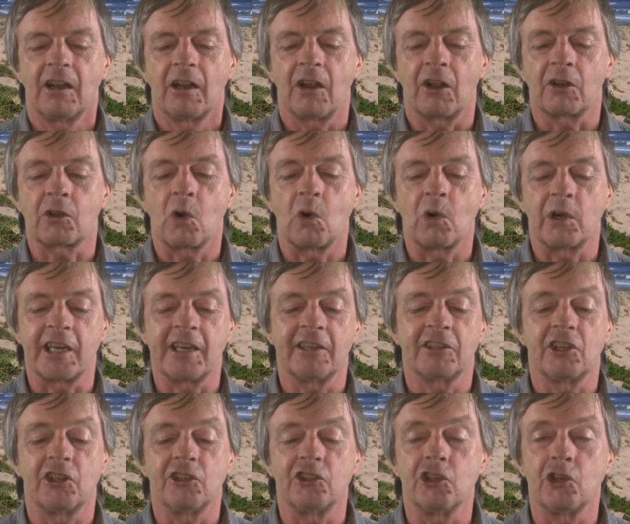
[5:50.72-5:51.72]
according
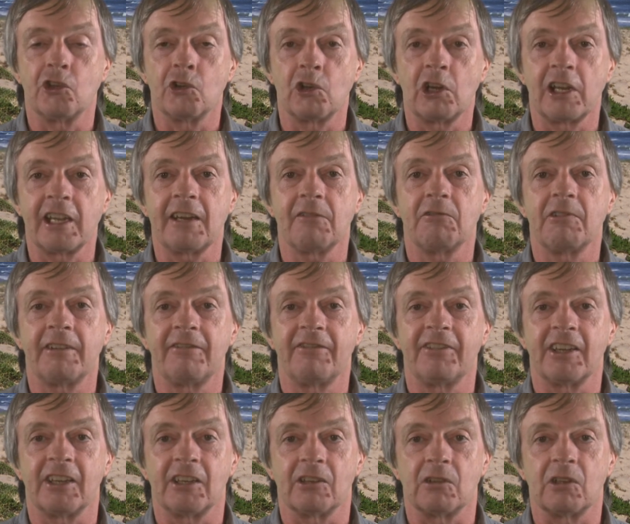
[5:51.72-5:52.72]
to newly
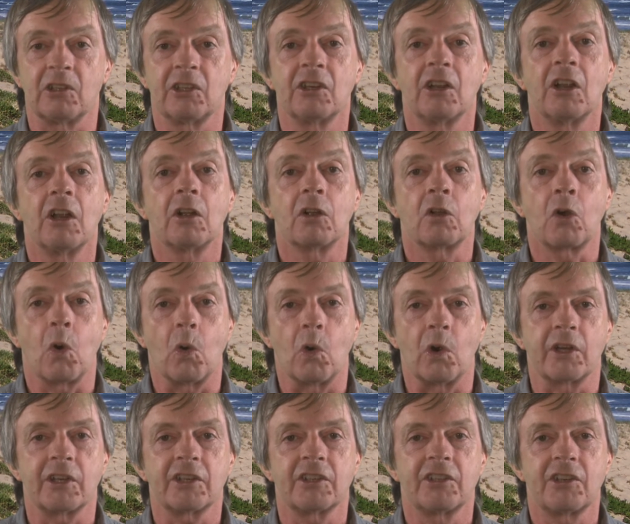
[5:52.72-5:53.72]
revealed
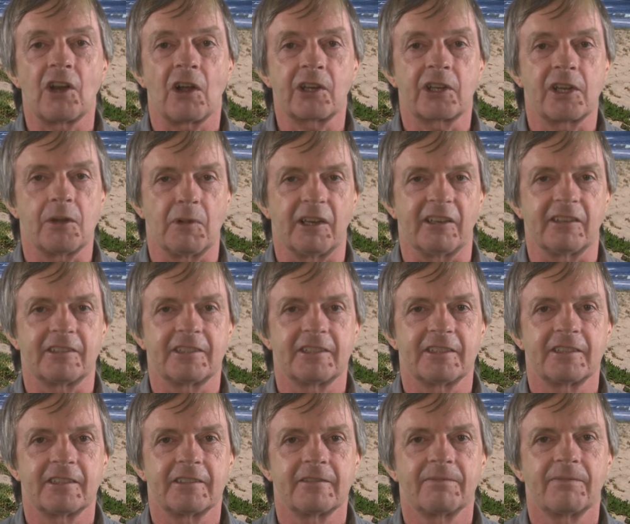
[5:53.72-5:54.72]
court
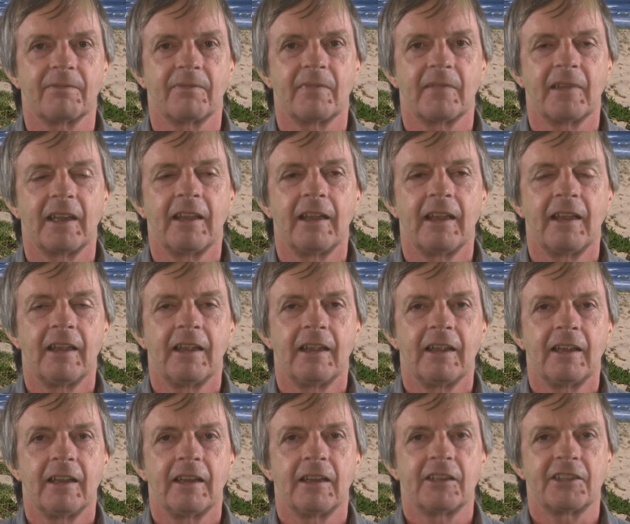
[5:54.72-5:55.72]
documents."
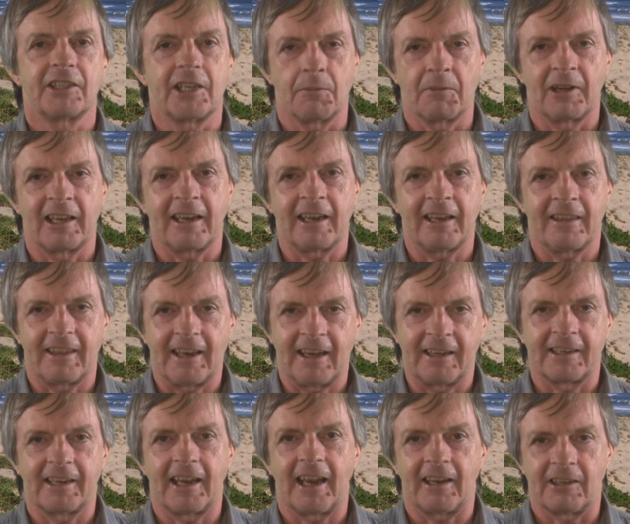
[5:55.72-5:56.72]
Similarly, it
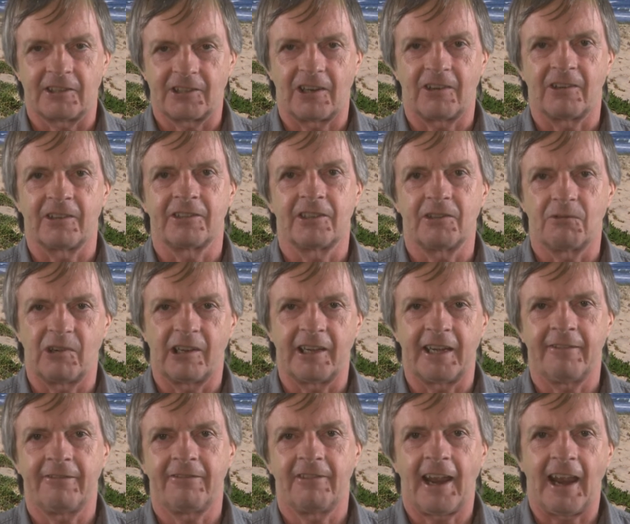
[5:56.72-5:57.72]
then goes on to
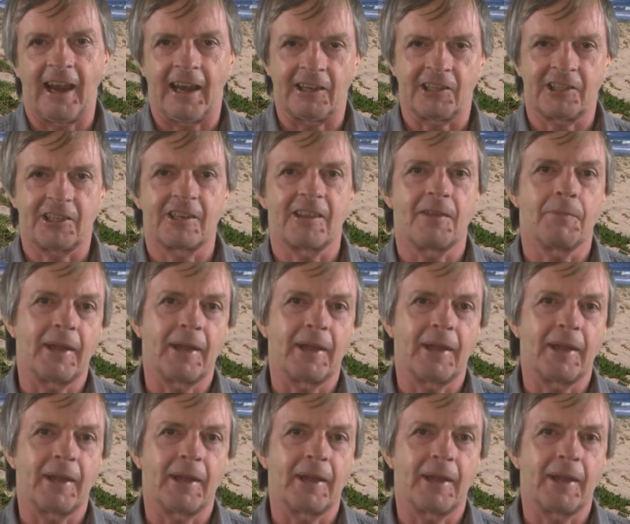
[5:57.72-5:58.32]
rehash the